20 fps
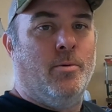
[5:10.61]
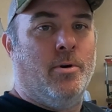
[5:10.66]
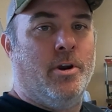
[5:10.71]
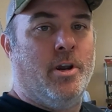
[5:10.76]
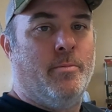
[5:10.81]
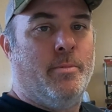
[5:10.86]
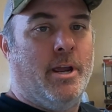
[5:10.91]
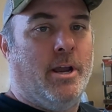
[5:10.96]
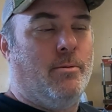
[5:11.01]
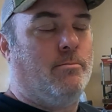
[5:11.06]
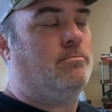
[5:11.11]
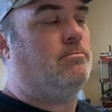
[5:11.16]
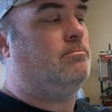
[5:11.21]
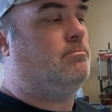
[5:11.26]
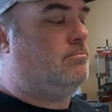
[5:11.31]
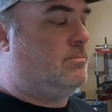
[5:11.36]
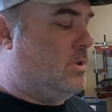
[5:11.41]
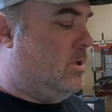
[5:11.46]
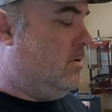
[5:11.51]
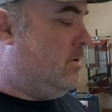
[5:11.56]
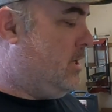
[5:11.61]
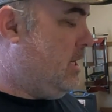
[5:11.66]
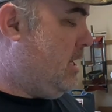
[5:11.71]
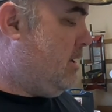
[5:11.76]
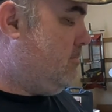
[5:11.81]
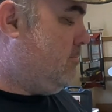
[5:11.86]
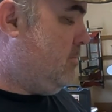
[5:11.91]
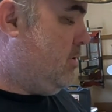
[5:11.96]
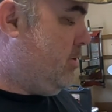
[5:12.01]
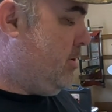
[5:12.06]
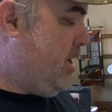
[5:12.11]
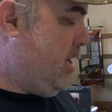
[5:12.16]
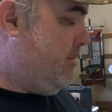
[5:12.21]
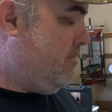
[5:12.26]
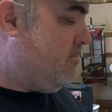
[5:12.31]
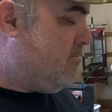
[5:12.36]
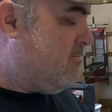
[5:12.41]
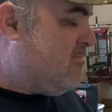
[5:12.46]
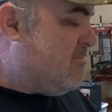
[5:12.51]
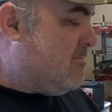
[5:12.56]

to worry about. Okay, great.